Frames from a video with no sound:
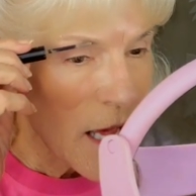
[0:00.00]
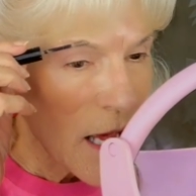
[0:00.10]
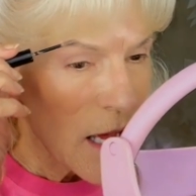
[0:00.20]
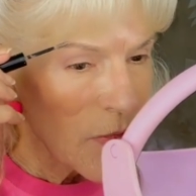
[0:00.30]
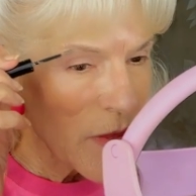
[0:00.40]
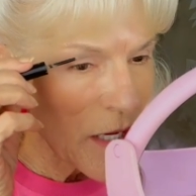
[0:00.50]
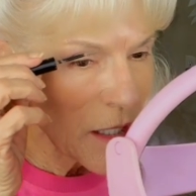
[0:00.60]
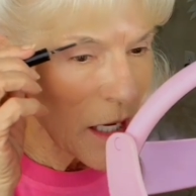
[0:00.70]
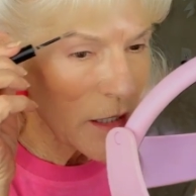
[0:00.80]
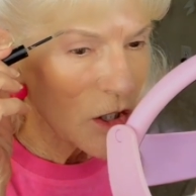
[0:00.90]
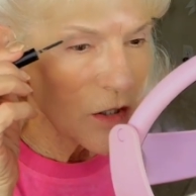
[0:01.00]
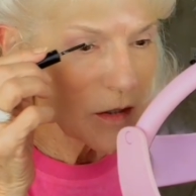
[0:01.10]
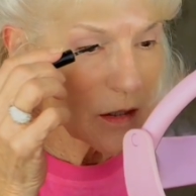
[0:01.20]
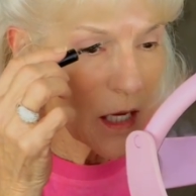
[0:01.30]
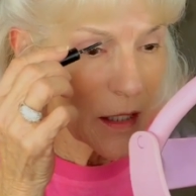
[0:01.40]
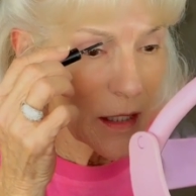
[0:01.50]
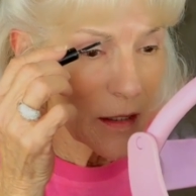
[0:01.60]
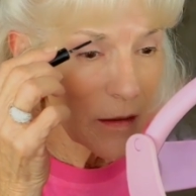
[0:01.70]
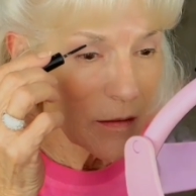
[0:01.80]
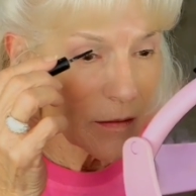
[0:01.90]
And then I just kind of